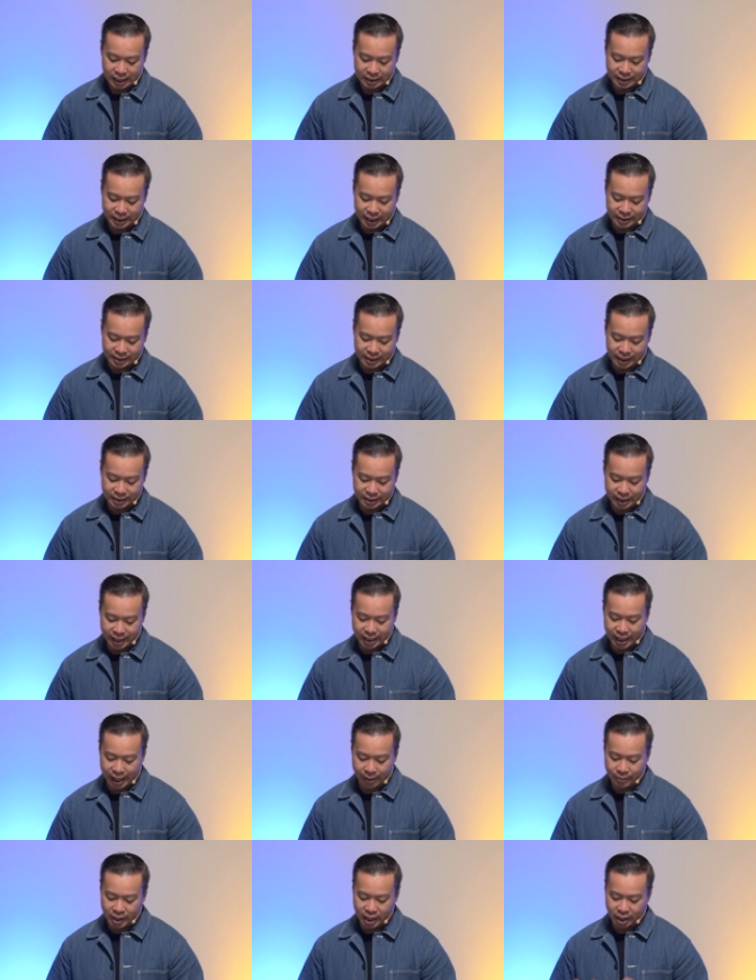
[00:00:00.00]
says this it
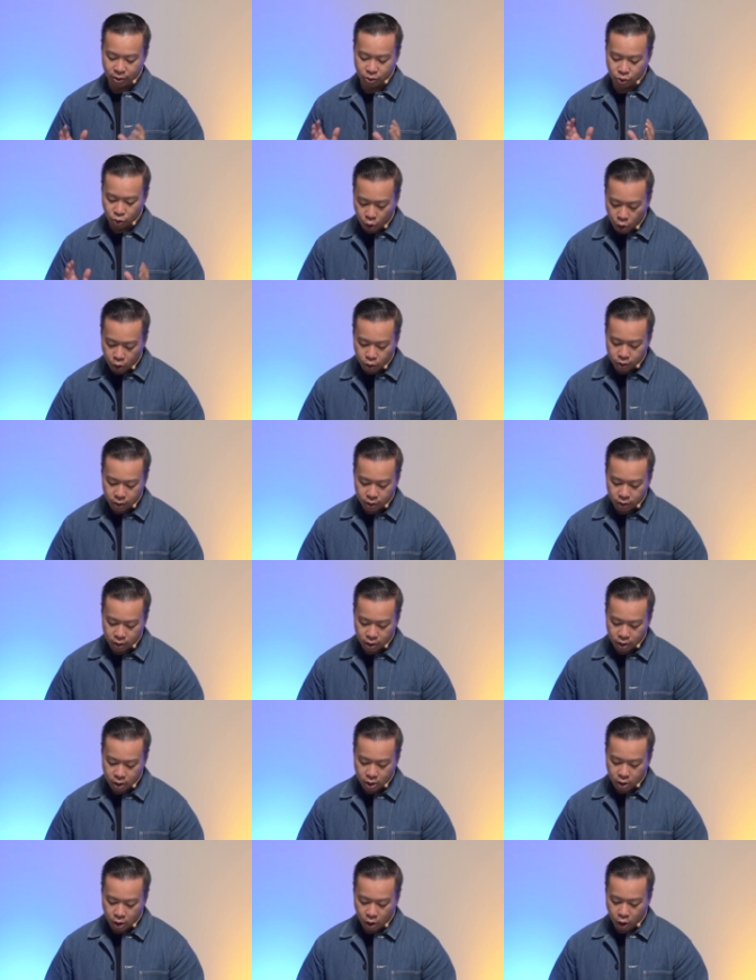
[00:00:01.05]
can be a known
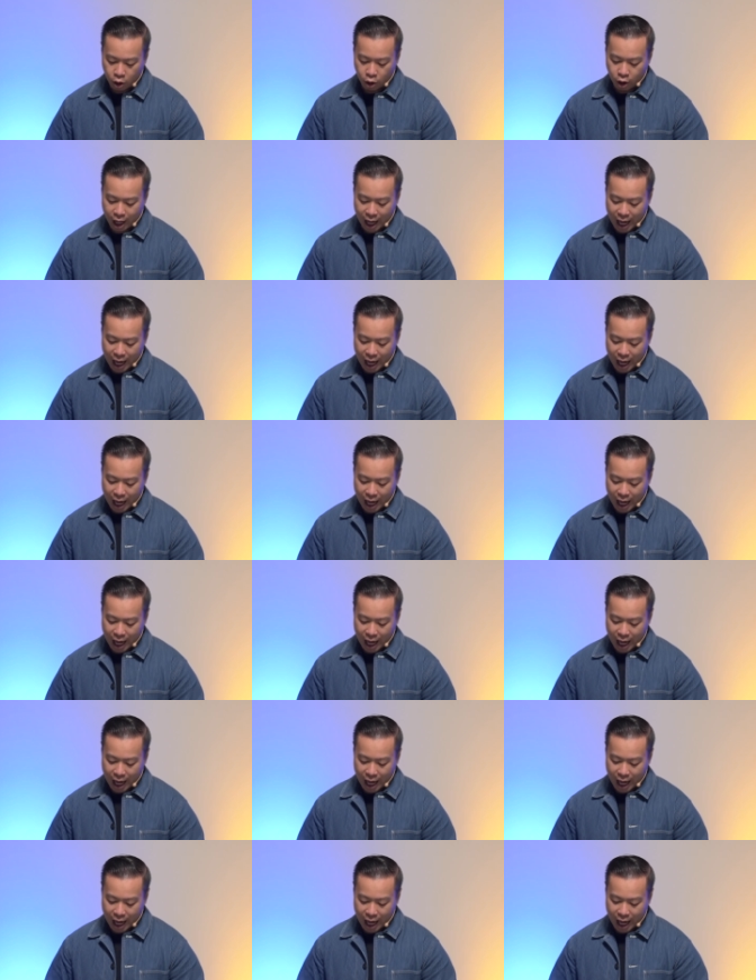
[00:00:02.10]
or